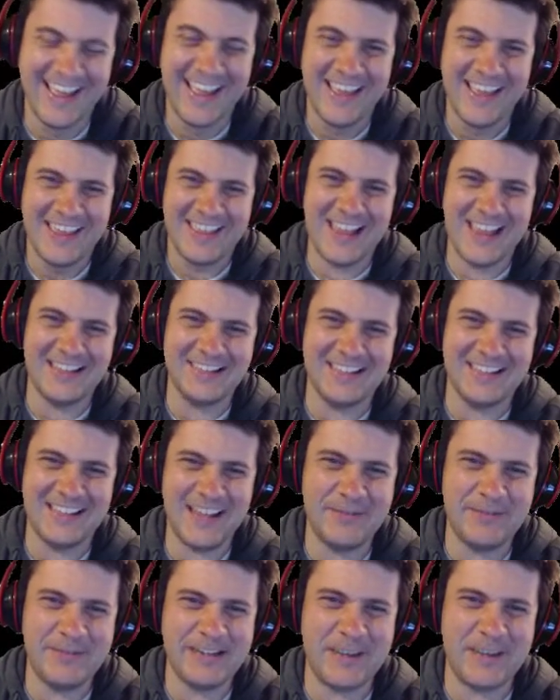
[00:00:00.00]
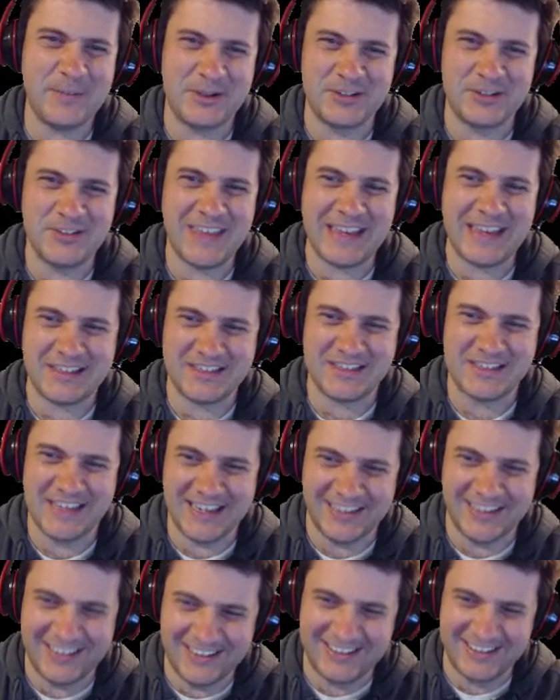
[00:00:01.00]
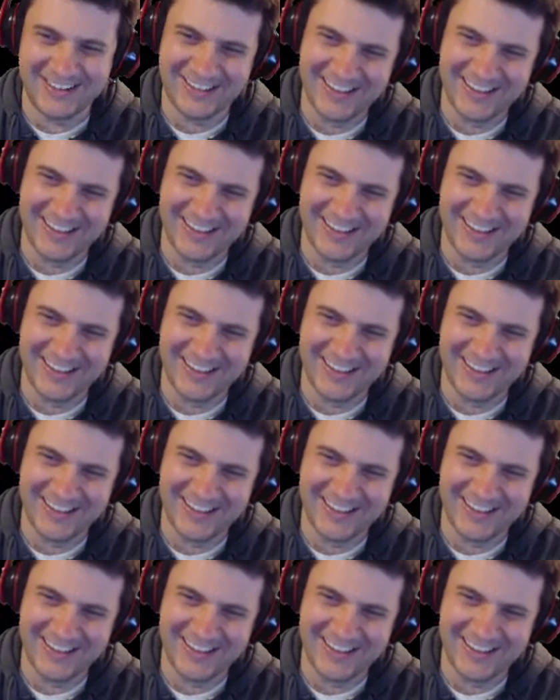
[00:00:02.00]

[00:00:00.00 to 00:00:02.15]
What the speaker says: That's a lovely image. Thanks, Neil.